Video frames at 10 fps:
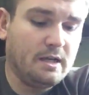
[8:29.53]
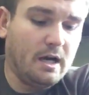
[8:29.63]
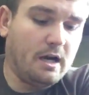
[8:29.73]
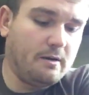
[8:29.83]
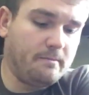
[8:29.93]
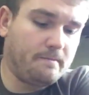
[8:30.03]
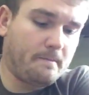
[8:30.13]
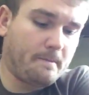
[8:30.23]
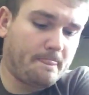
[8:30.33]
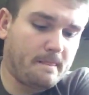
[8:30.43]
Um,
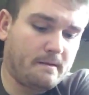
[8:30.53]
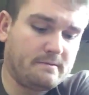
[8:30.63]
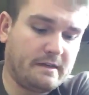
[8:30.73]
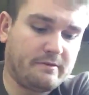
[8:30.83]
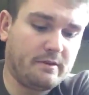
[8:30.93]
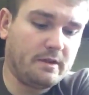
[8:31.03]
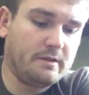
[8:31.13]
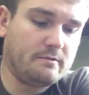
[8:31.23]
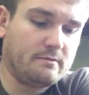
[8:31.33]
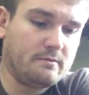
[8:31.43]

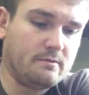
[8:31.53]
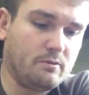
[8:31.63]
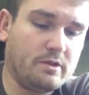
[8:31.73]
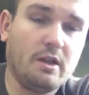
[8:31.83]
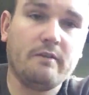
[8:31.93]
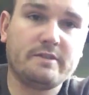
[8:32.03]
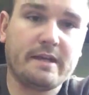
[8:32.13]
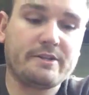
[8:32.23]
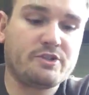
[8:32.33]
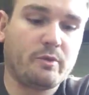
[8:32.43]
definitely would love to
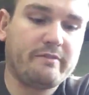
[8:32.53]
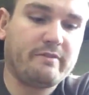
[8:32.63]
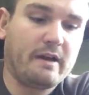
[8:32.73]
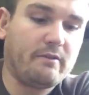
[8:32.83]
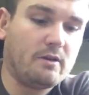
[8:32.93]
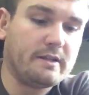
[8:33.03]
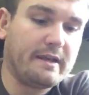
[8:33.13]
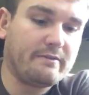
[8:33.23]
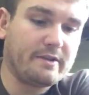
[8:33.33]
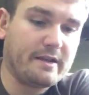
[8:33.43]
catch a 25 all day,
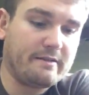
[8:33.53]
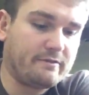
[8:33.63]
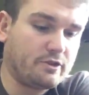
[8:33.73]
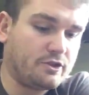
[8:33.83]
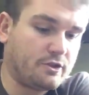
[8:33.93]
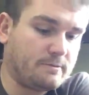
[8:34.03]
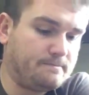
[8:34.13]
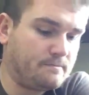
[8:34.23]
every day, for sure.